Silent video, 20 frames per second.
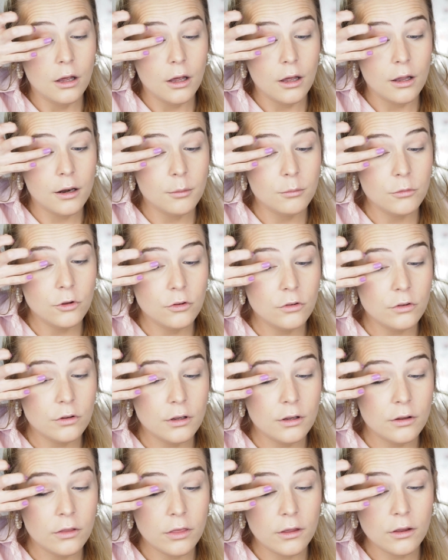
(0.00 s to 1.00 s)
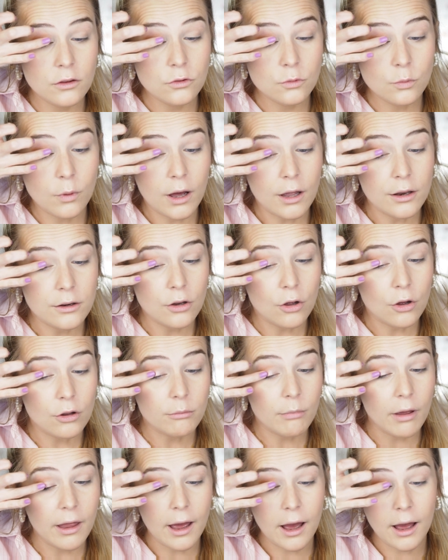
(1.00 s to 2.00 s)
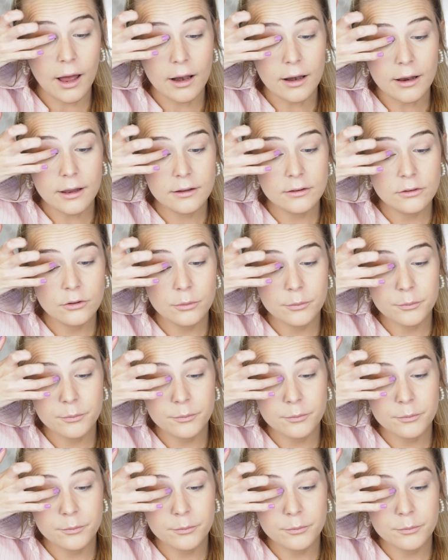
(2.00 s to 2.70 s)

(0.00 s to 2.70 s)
And I'm using this one on my eyelid.